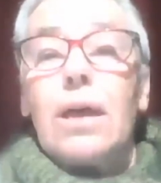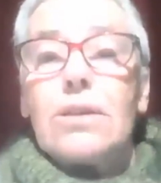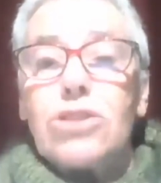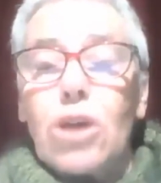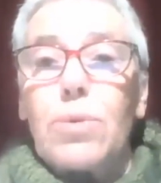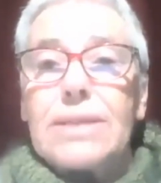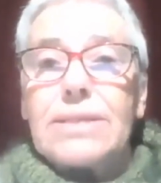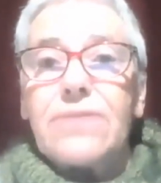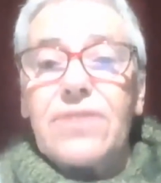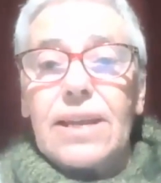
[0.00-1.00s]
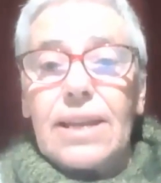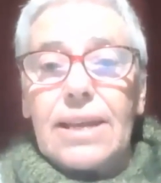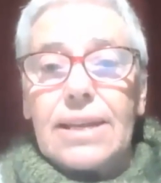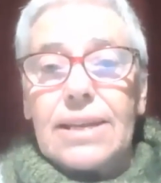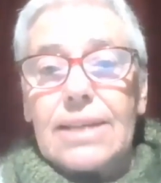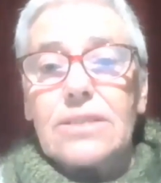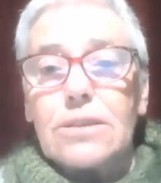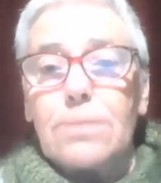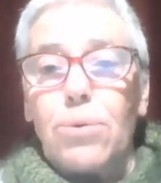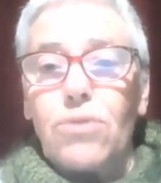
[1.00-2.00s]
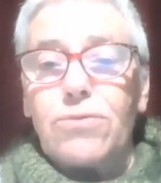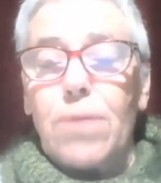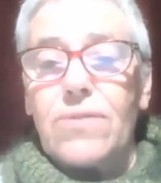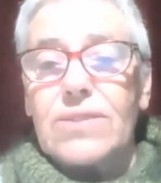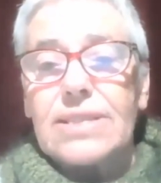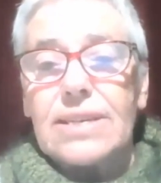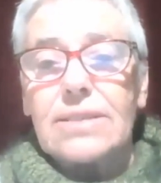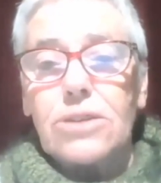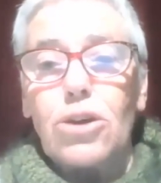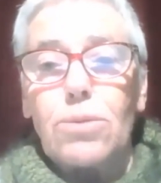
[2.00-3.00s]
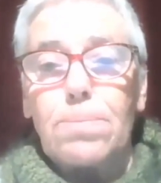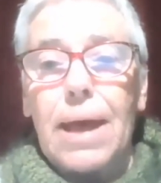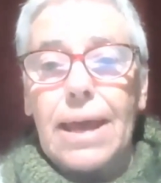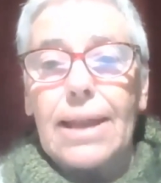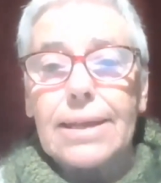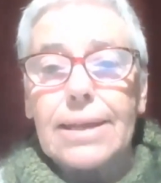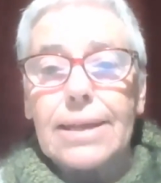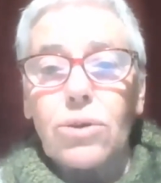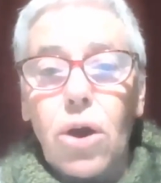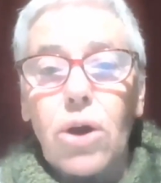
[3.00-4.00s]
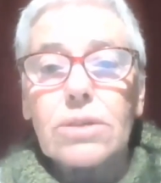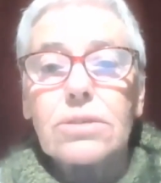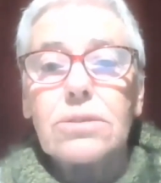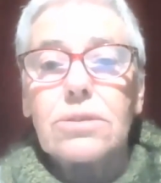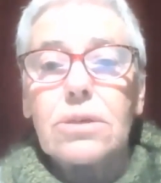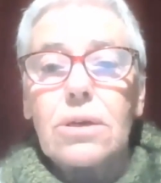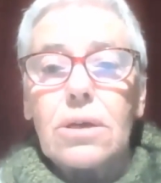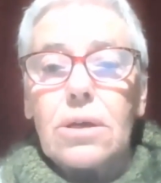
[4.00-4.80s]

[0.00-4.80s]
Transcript: So we definitely need support from overseas to help pay our legal costs.